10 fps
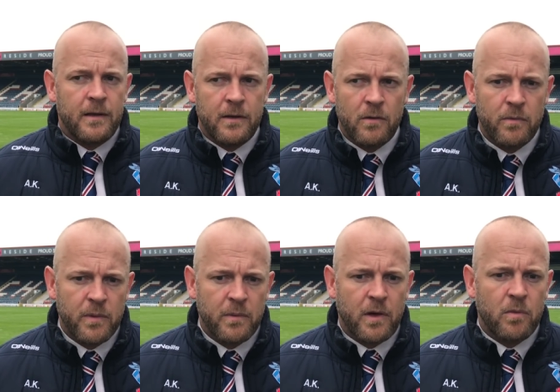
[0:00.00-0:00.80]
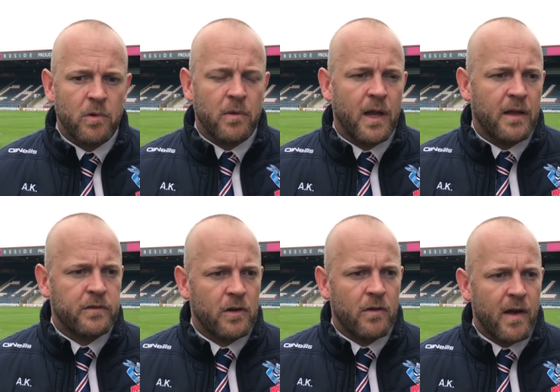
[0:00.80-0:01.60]
you know, if we, we come up with that
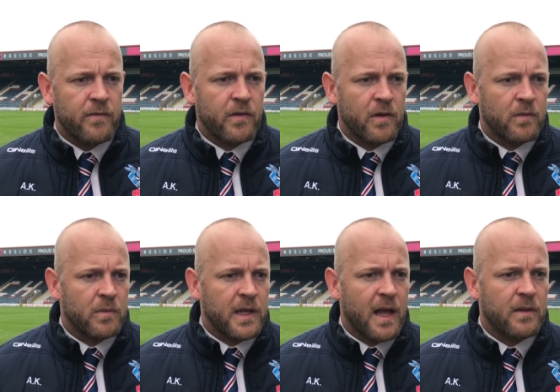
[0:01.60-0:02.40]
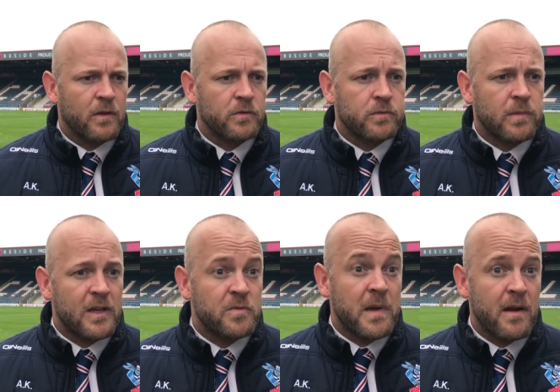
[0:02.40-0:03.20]
sort of effort and we get those
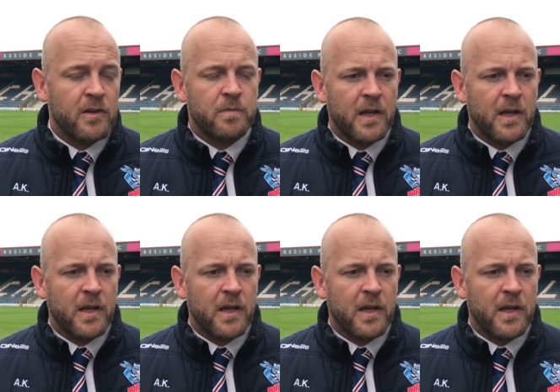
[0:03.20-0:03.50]
experienced